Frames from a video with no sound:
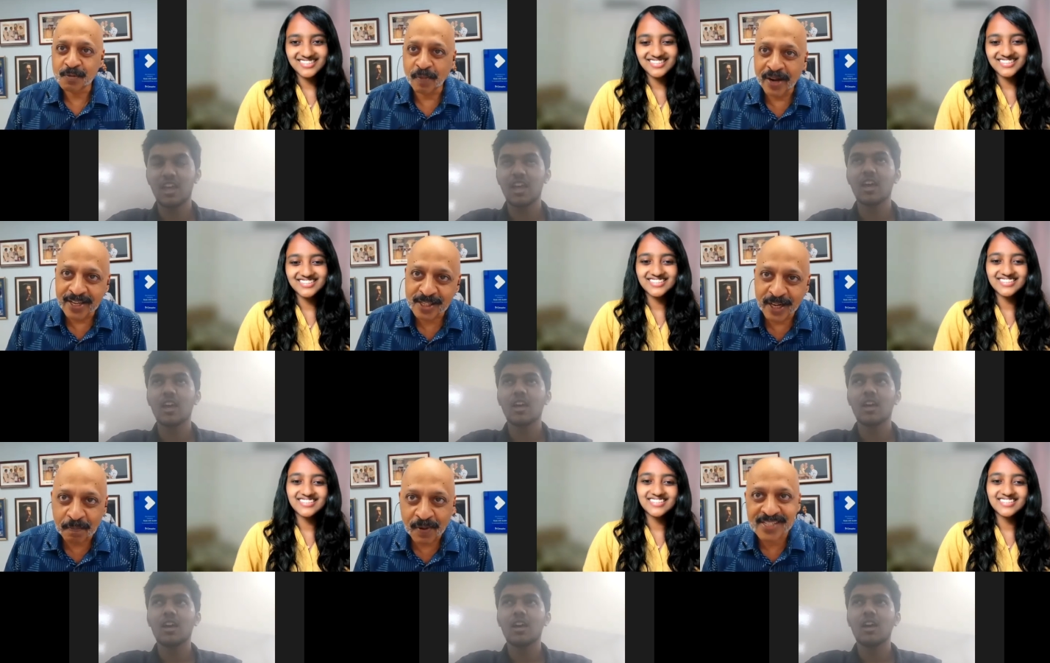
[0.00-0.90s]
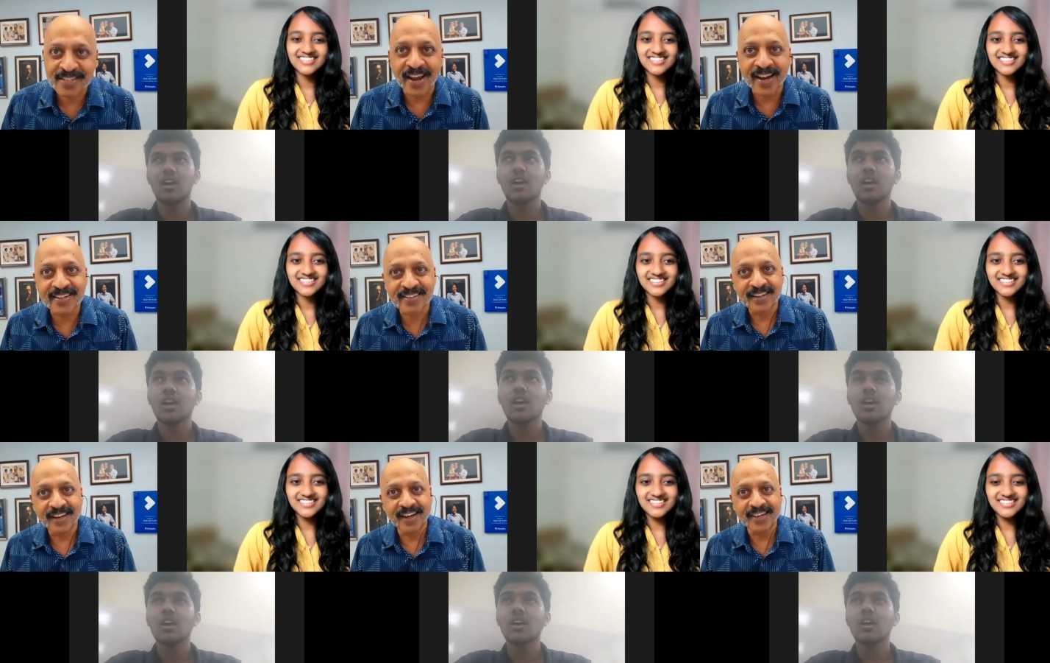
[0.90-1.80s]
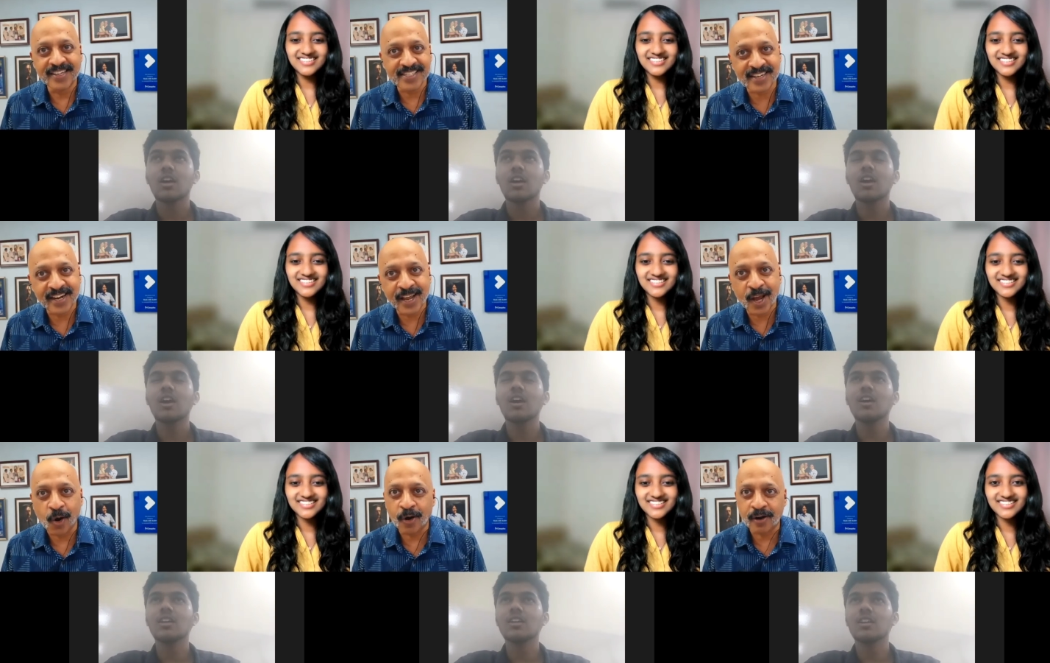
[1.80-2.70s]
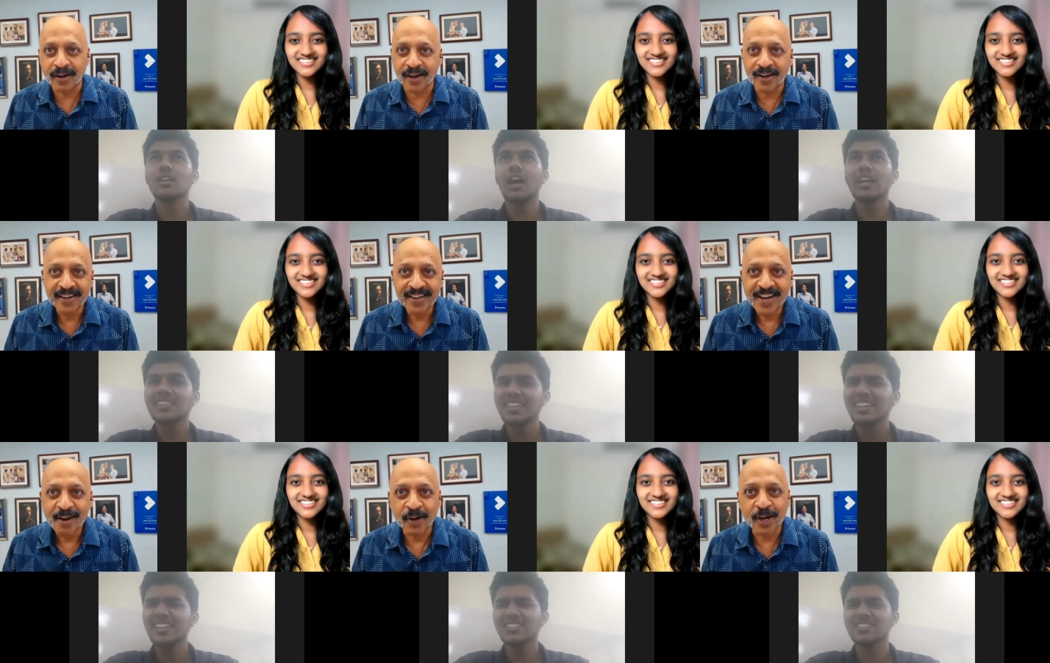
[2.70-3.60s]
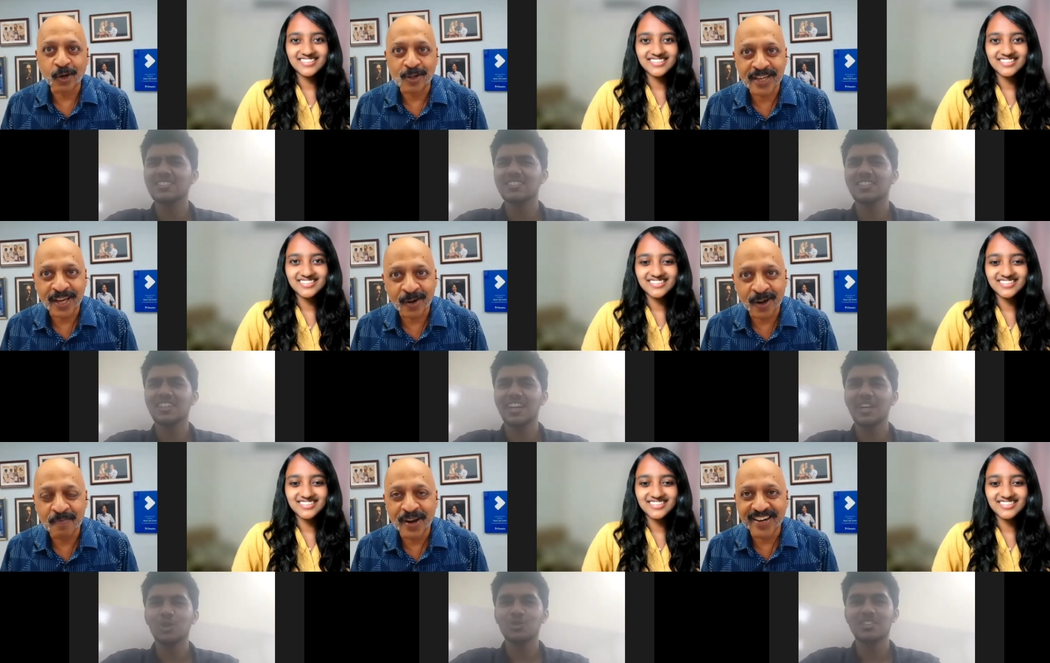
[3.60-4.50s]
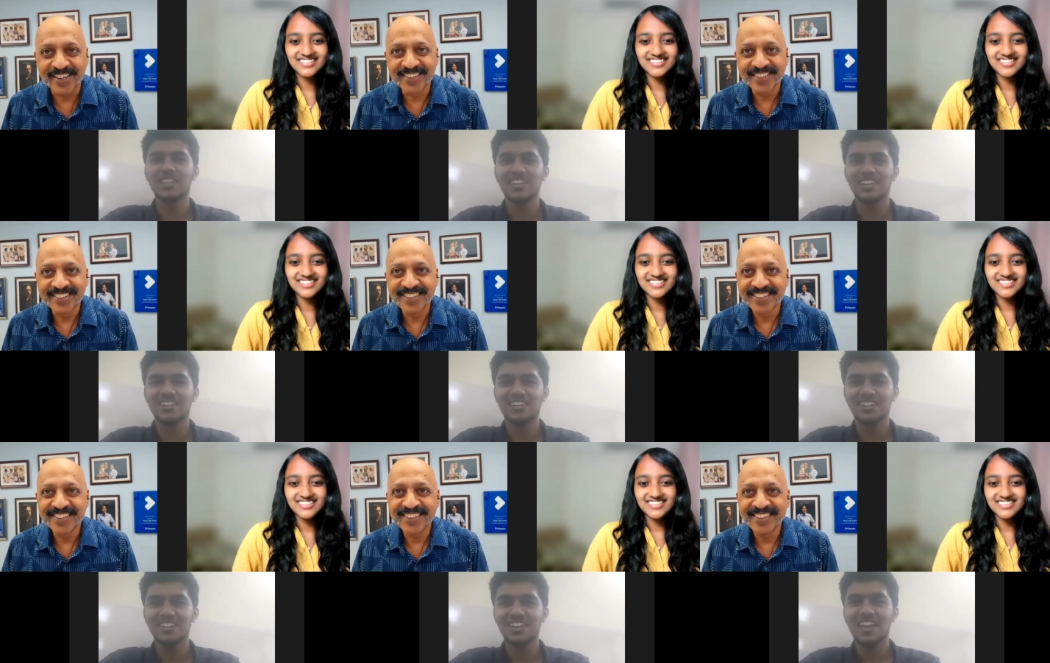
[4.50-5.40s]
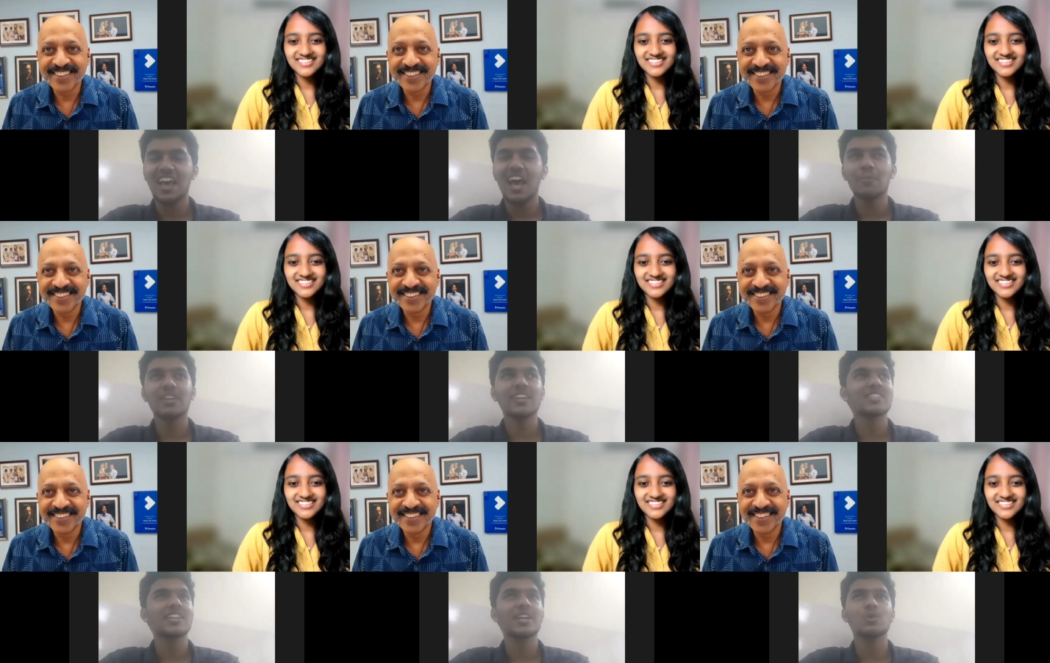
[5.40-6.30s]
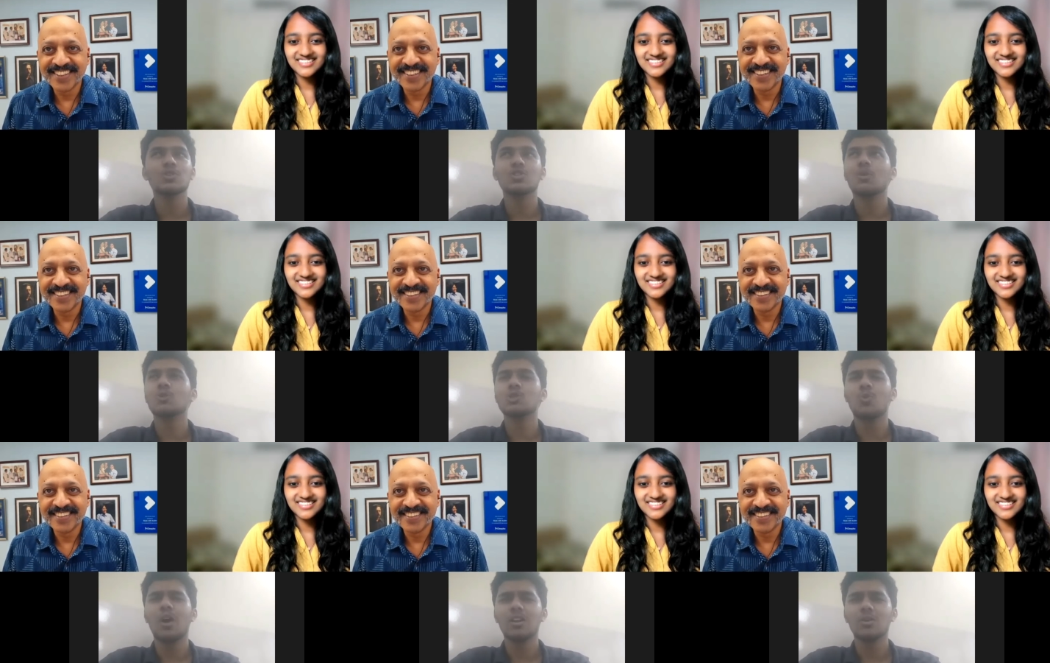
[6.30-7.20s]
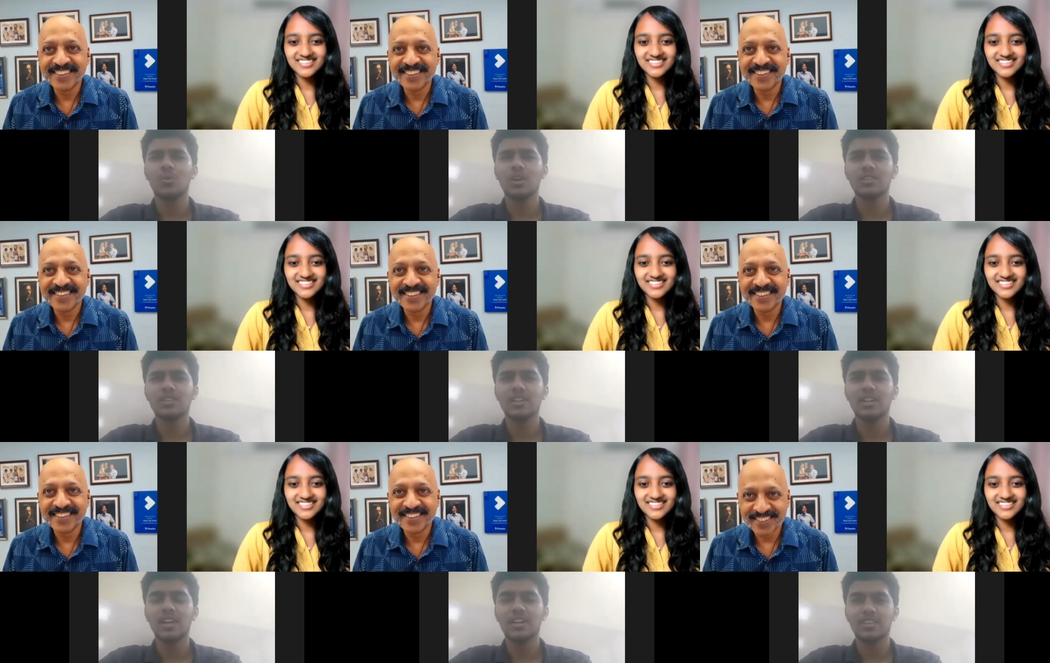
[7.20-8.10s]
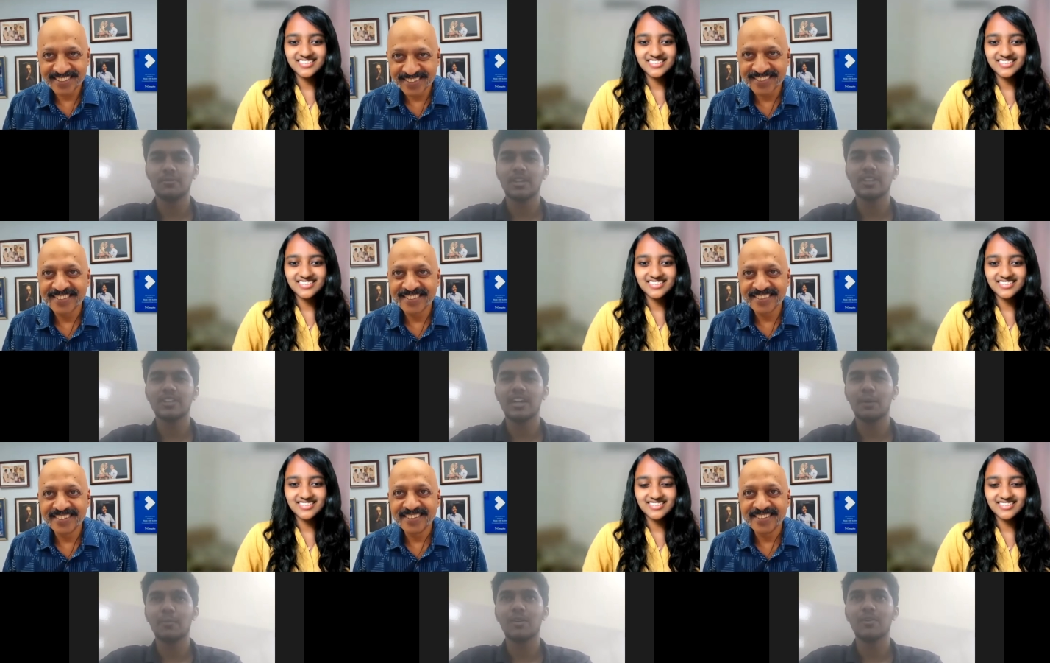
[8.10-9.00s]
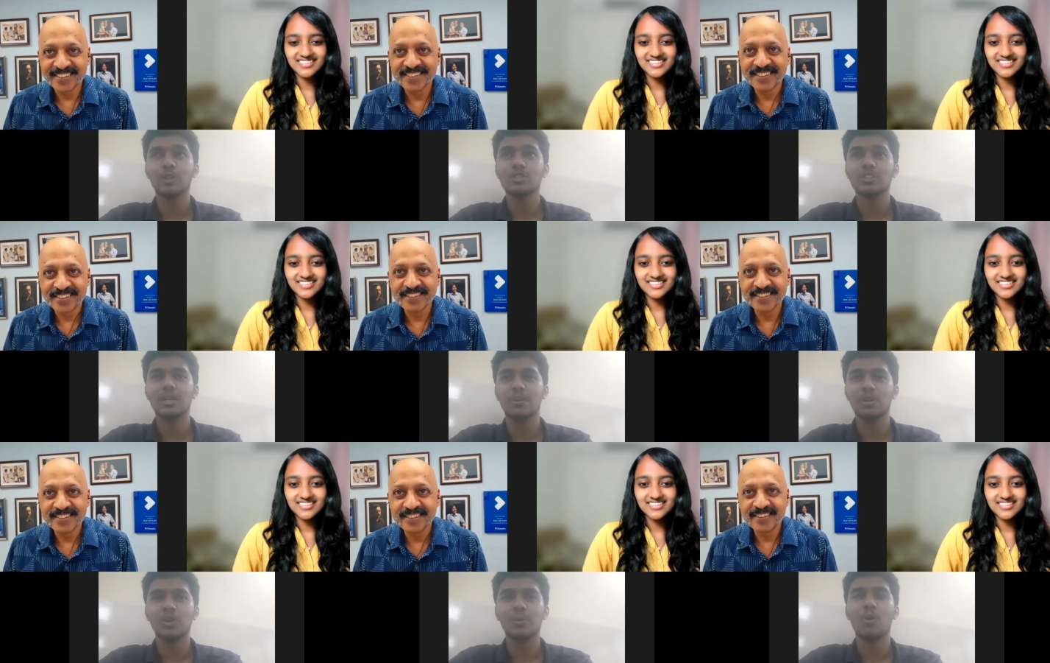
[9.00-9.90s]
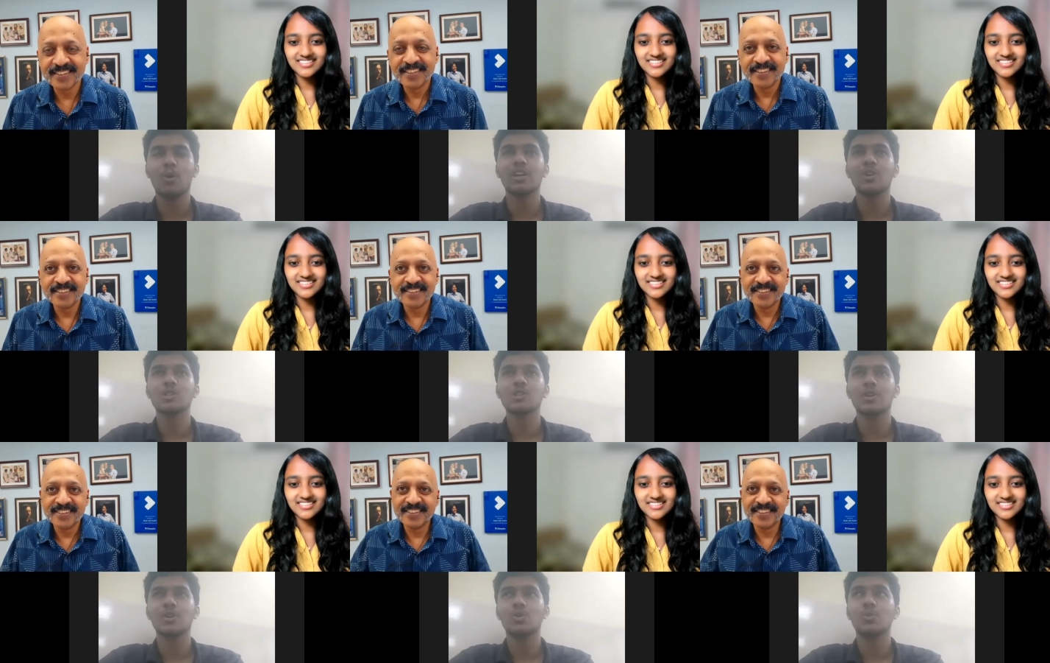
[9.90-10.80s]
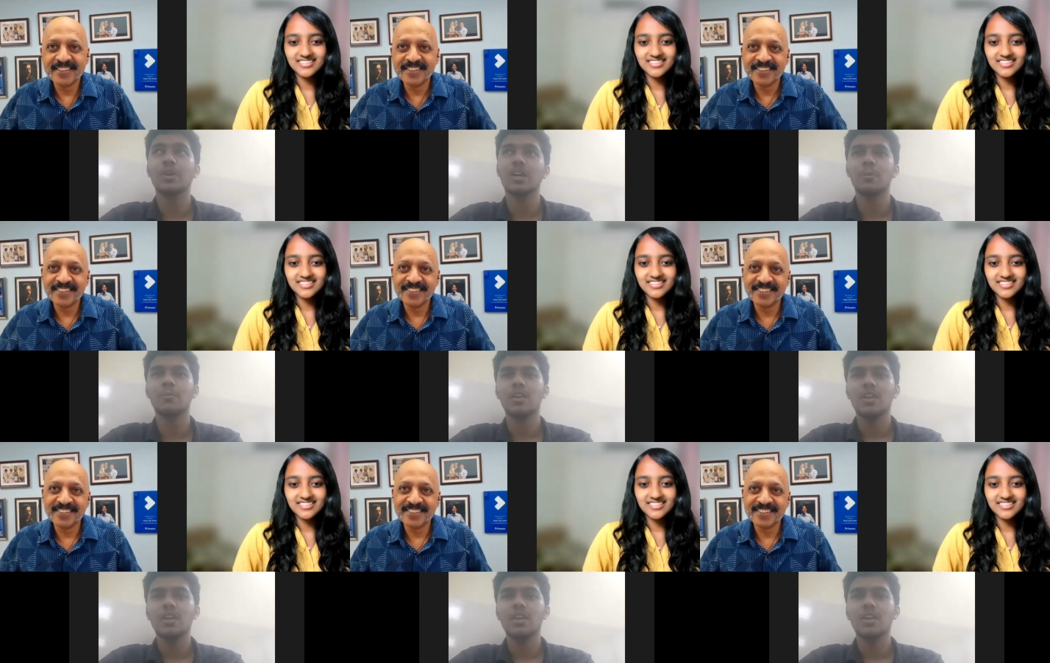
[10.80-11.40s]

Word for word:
Speaker 1: spend a sleepless night uh, yesterday uh-huh. or uh, were you tossing yeah. around in bed
Speaker 2: I mean, yesterday it was almost 1, 1.30, I think, by the time I went to sleep. And today morning also had to wake up